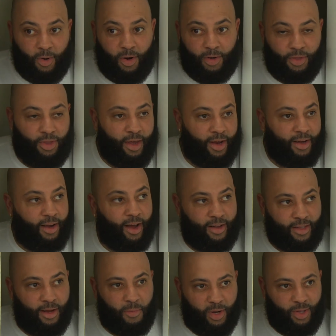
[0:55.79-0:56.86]
Well, they
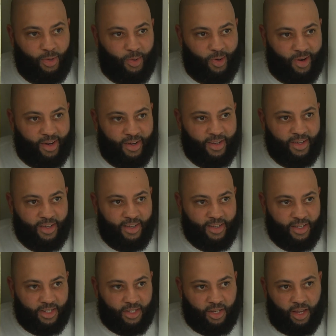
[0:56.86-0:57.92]
knocked on my door
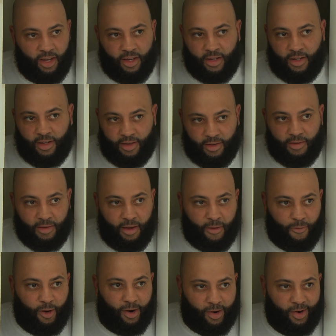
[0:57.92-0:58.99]

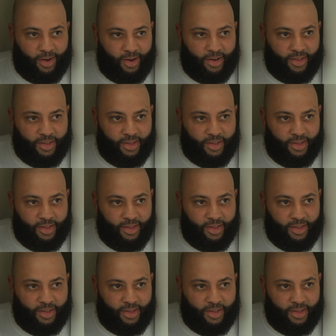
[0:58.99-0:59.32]
if I heard